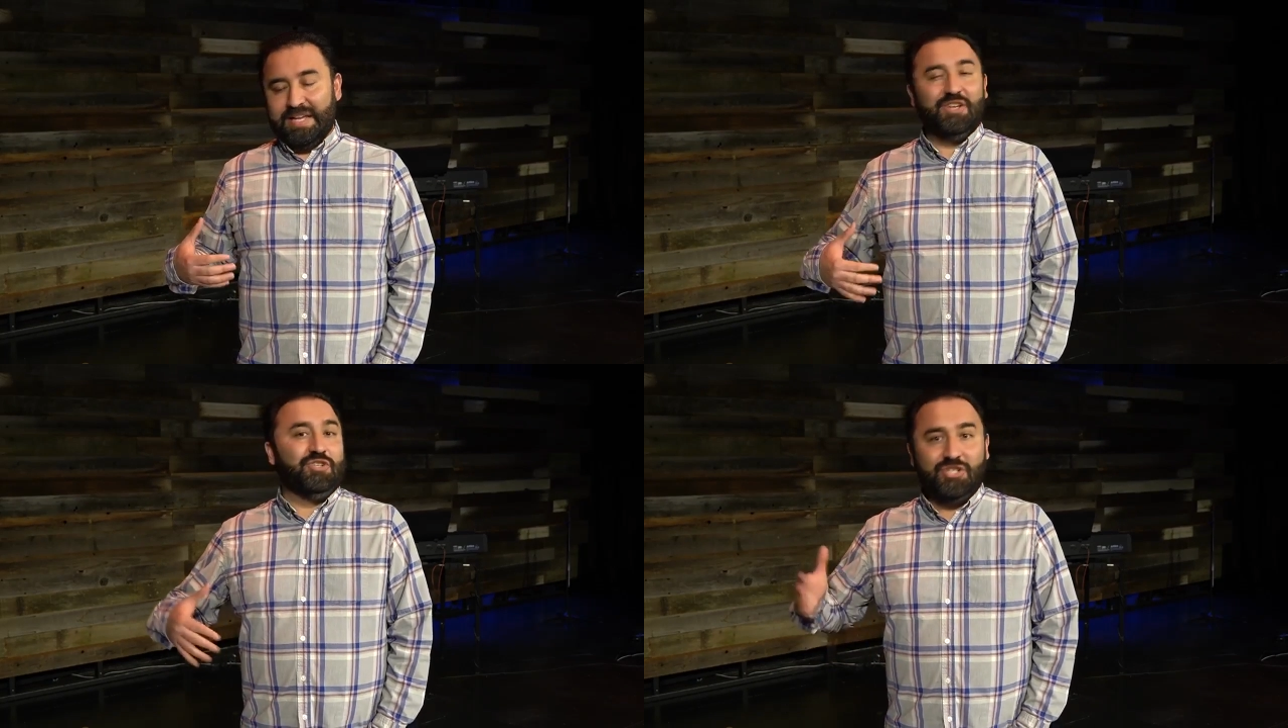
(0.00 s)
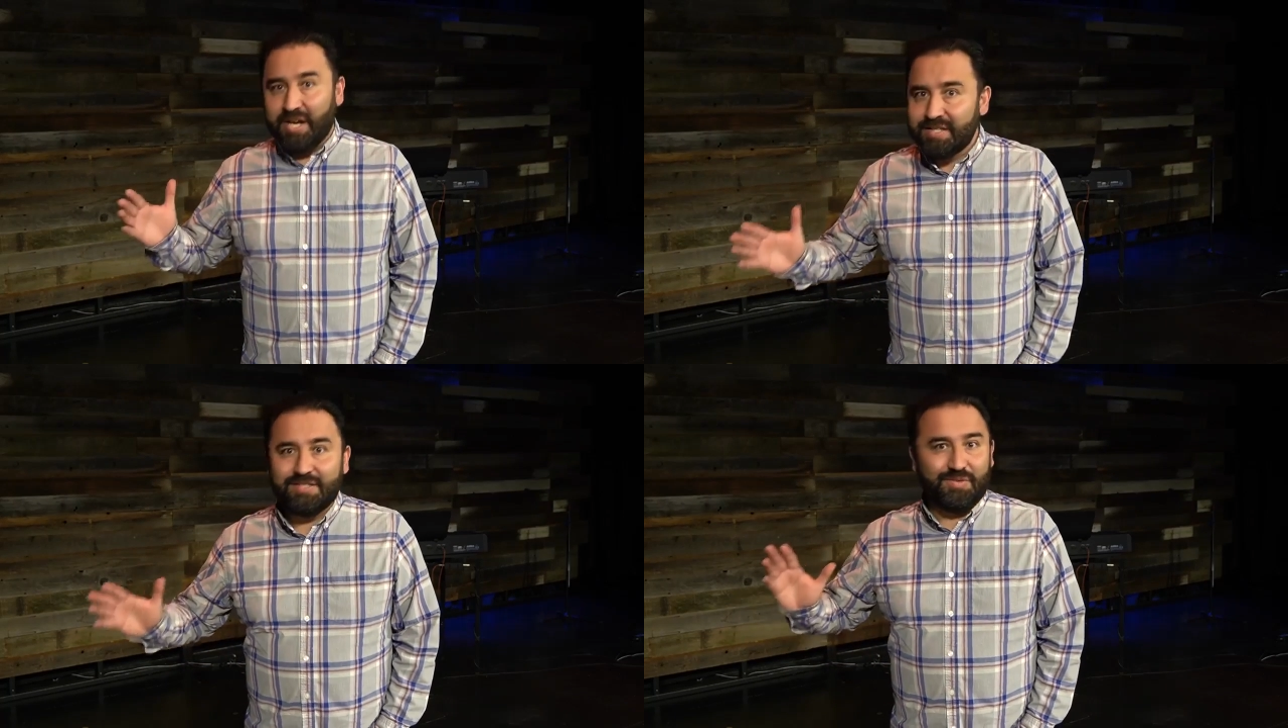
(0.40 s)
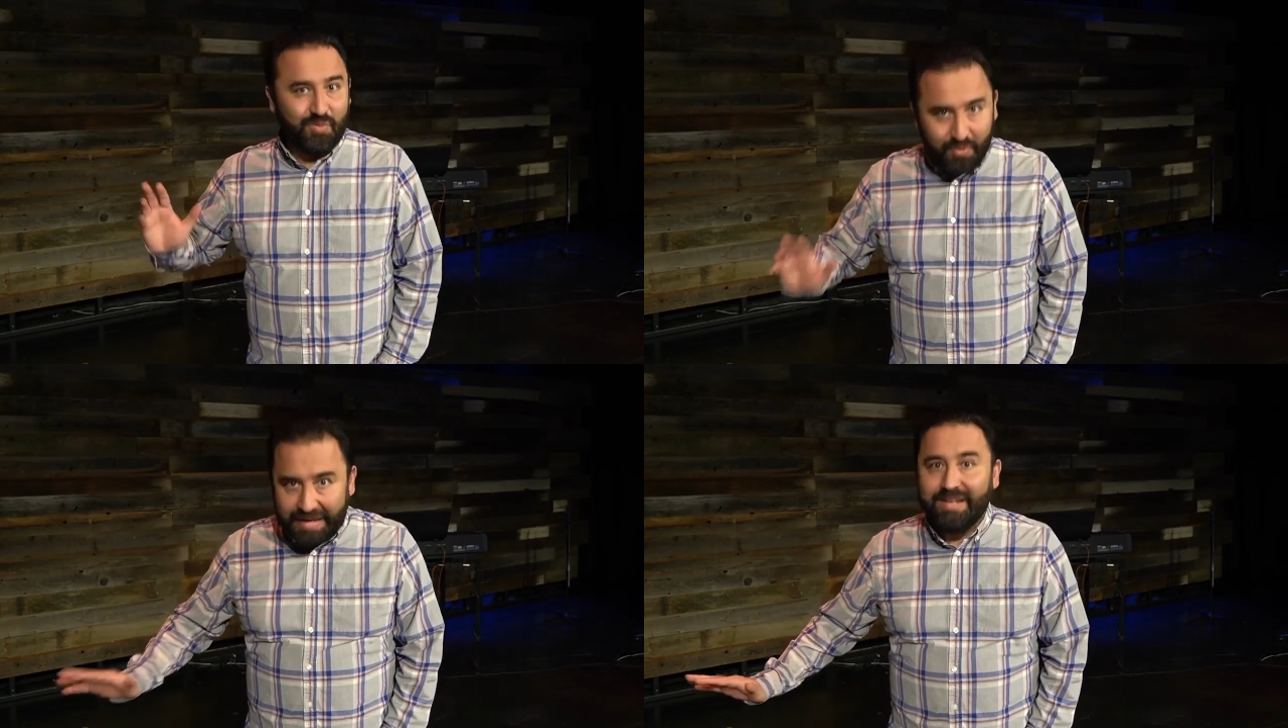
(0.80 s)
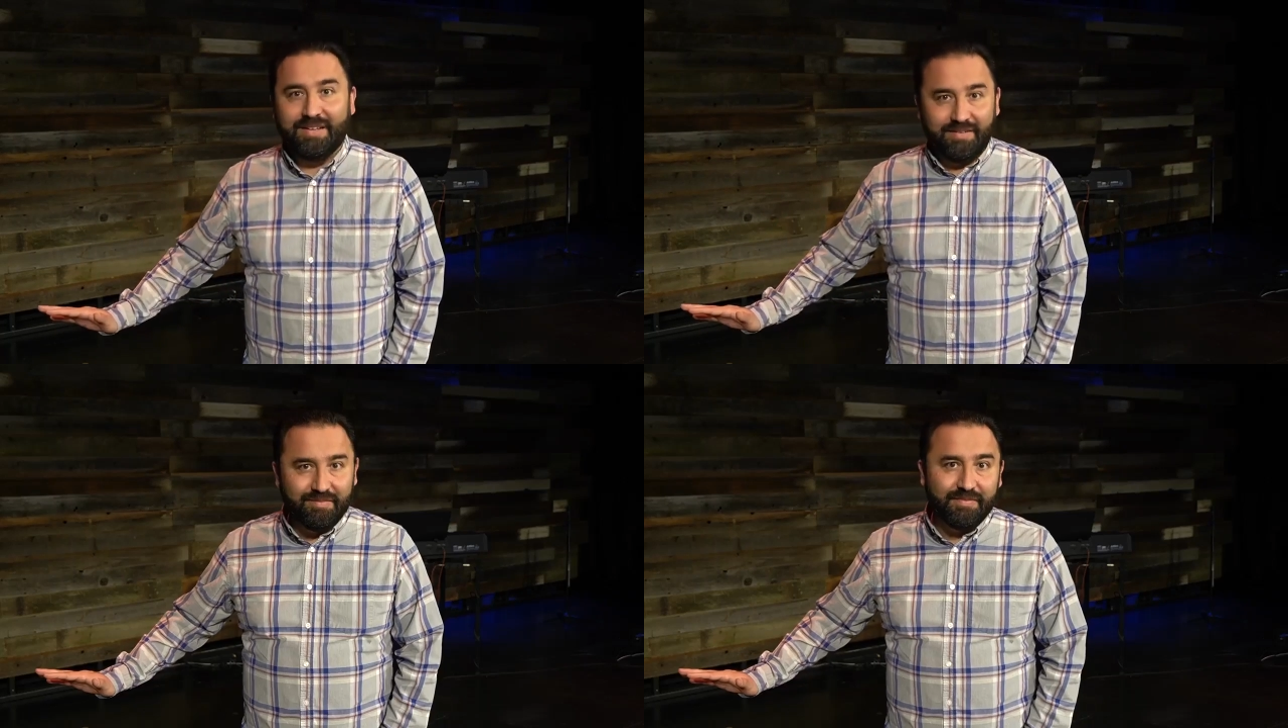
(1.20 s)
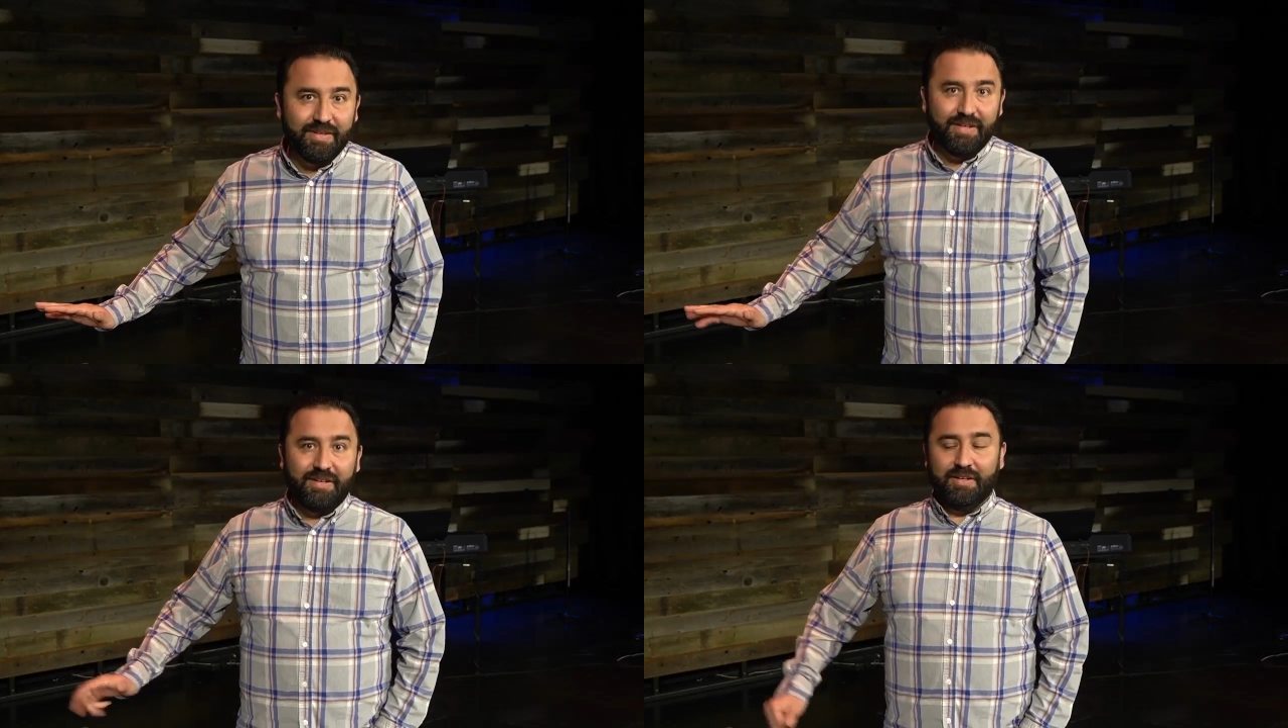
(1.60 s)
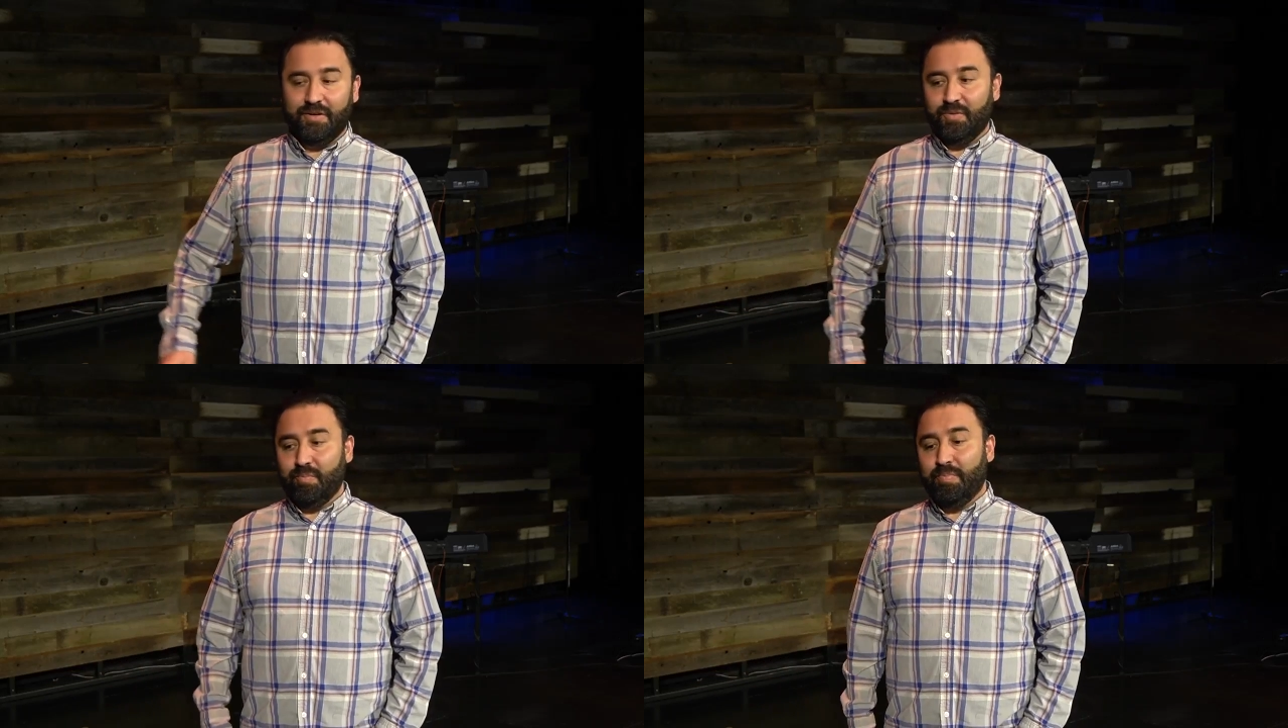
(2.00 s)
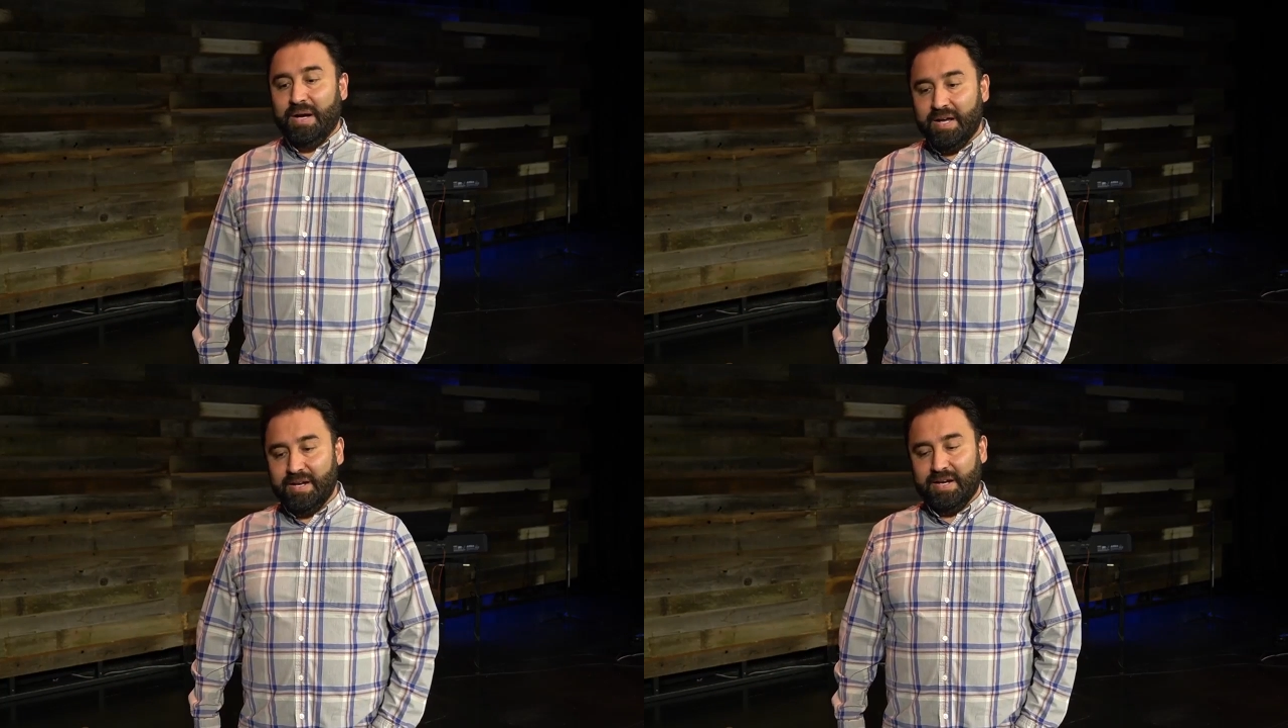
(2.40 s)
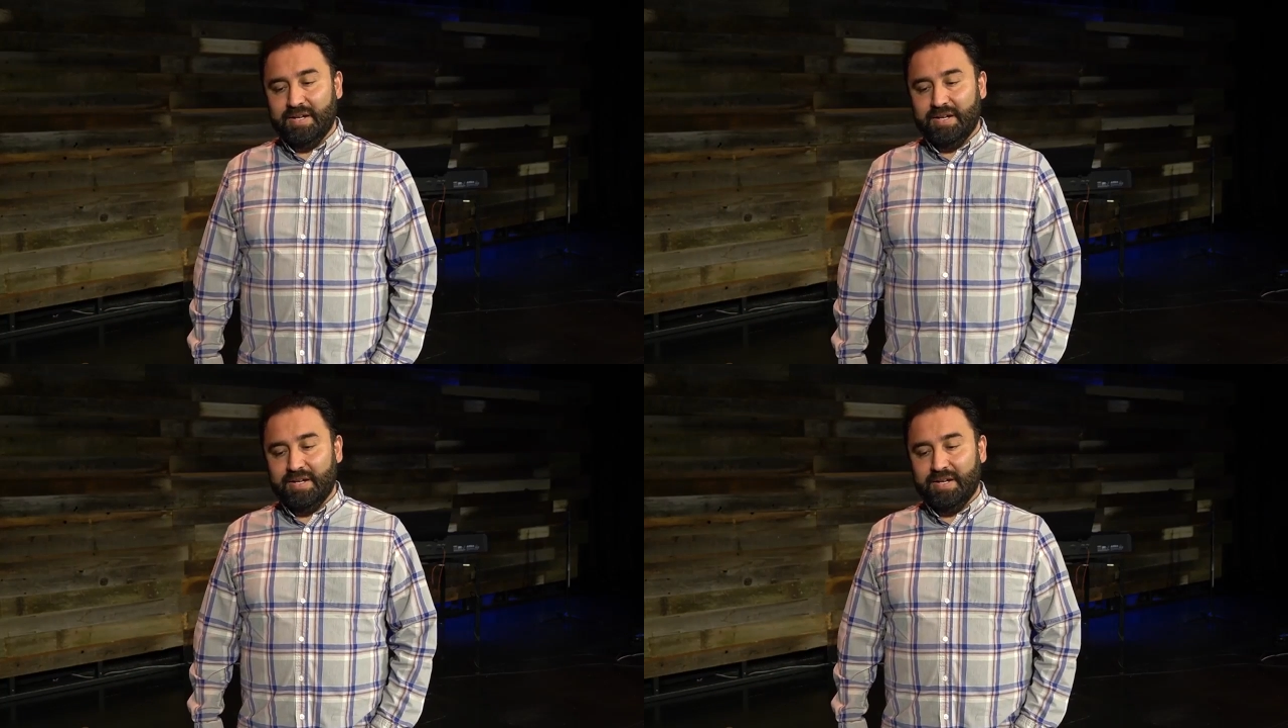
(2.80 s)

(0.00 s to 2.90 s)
you're just waiting, but